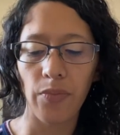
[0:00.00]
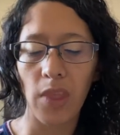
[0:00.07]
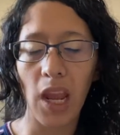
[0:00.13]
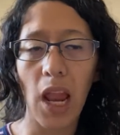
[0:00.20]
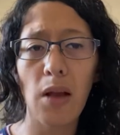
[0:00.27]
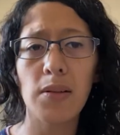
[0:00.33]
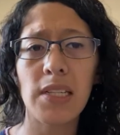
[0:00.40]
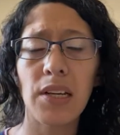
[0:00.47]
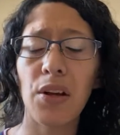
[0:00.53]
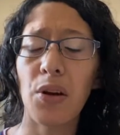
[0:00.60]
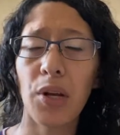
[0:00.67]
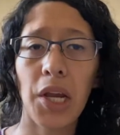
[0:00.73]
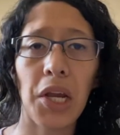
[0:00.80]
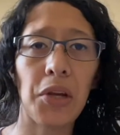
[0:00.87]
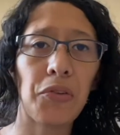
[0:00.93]
I was like,
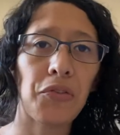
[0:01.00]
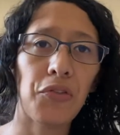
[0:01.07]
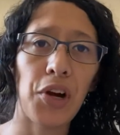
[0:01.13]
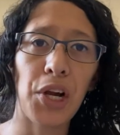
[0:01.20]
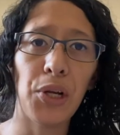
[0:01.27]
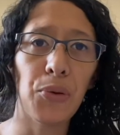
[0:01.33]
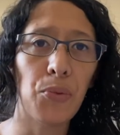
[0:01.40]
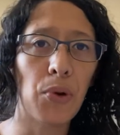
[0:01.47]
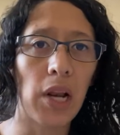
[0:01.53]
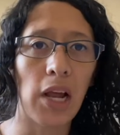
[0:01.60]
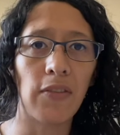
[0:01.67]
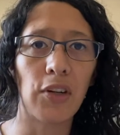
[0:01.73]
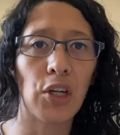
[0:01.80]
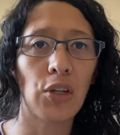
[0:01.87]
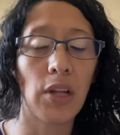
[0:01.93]
okay, fine,
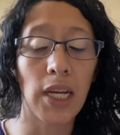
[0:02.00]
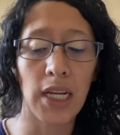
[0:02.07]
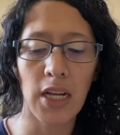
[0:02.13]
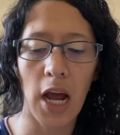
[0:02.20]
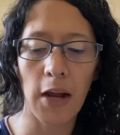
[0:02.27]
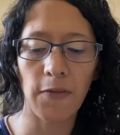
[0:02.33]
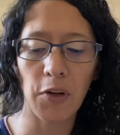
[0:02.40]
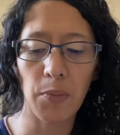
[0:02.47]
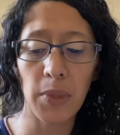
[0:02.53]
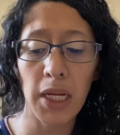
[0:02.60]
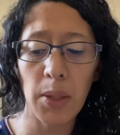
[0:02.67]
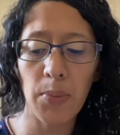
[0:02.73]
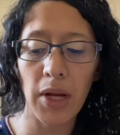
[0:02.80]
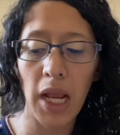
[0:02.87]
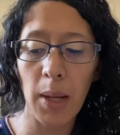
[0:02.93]
whatever, like not for me,
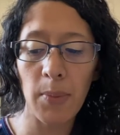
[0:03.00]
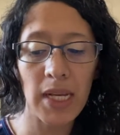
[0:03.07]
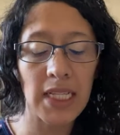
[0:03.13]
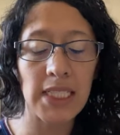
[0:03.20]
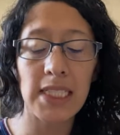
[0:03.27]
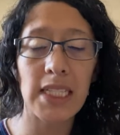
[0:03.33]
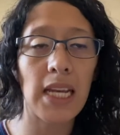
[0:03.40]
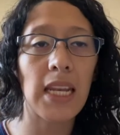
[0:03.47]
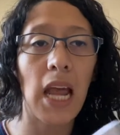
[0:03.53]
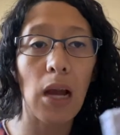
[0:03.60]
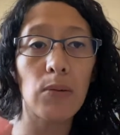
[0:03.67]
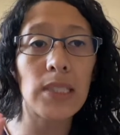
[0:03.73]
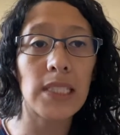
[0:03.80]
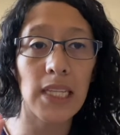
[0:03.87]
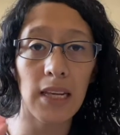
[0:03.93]
but I'm now
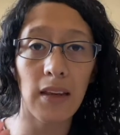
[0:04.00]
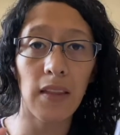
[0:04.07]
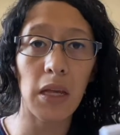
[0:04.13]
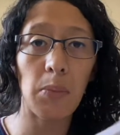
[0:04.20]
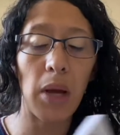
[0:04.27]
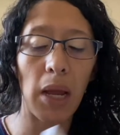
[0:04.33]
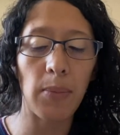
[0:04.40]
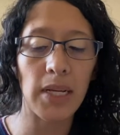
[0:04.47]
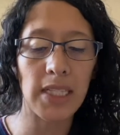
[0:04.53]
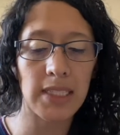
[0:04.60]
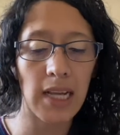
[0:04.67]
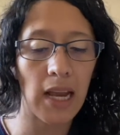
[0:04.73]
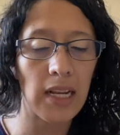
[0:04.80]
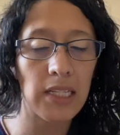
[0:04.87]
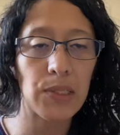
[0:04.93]
seeing them, I'm
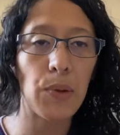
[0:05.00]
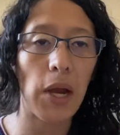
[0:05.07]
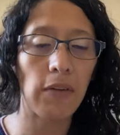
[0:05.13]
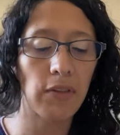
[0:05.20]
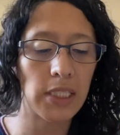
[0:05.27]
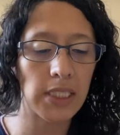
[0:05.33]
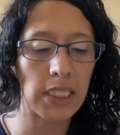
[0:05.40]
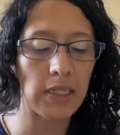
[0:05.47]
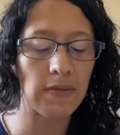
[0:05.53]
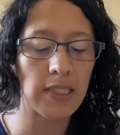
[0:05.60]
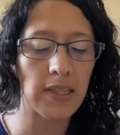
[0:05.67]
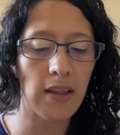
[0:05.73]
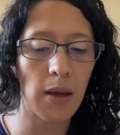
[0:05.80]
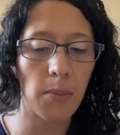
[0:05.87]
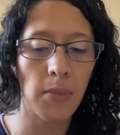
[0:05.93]
excited to have received
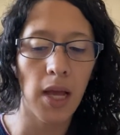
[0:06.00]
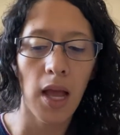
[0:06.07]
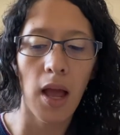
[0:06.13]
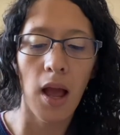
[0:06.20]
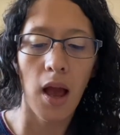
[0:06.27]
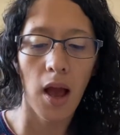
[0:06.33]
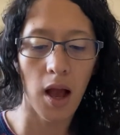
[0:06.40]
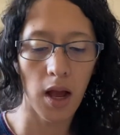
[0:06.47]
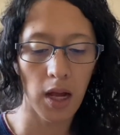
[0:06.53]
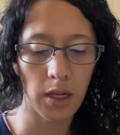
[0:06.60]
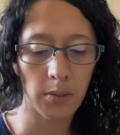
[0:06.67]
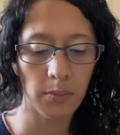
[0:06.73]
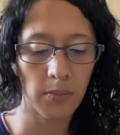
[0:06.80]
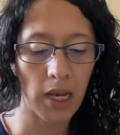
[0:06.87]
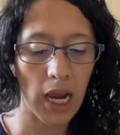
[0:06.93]
them.
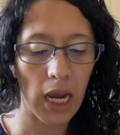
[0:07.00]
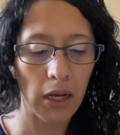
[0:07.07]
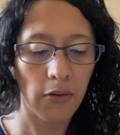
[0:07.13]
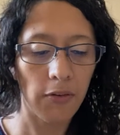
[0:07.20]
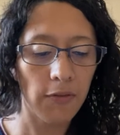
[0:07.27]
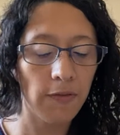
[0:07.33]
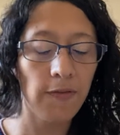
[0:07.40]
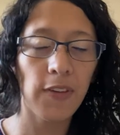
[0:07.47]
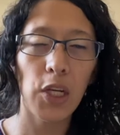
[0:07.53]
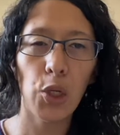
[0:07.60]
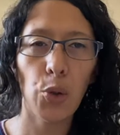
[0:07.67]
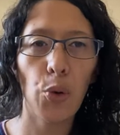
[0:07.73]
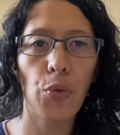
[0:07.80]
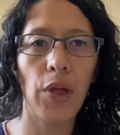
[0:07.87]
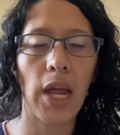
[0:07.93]
I
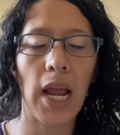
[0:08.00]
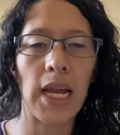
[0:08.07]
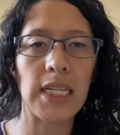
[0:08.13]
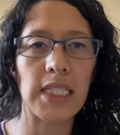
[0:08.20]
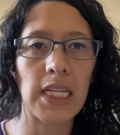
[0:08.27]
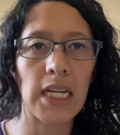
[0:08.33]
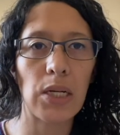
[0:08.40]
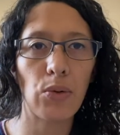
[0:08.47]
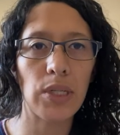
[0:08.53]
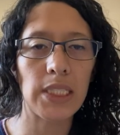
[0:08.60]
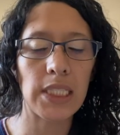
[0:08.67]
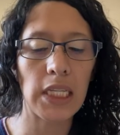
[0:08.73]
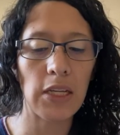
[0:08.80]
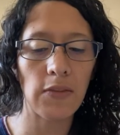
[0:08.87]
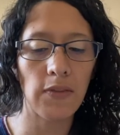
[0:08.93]
feel that I did
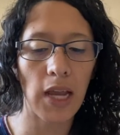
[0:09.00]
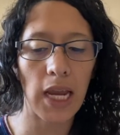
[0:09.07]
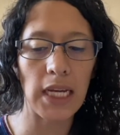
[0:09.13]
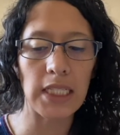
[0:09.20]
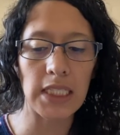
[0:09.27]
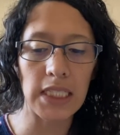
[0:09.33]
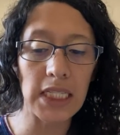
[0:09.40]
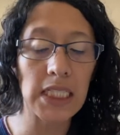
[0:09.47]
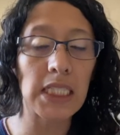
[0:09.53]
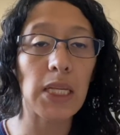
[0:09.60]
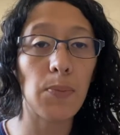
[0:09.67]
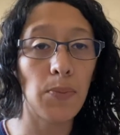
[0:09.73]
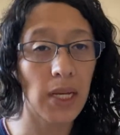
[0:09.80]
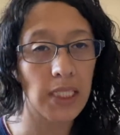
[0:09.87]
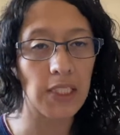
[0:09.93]
receive a decent
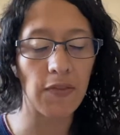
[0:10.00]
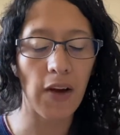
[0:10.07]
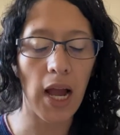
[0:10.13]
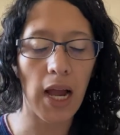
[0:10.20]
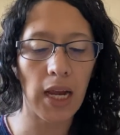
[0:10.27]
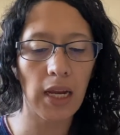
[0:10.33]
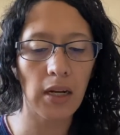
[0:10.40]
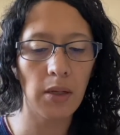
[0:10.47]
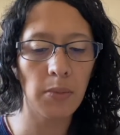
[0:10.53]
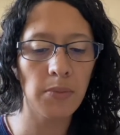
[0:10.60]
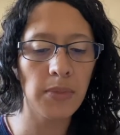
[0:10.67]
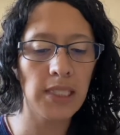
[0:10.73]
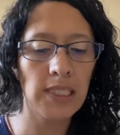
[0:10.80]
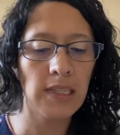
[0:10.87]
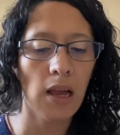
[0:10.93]
mix of
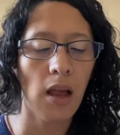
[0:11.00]
items,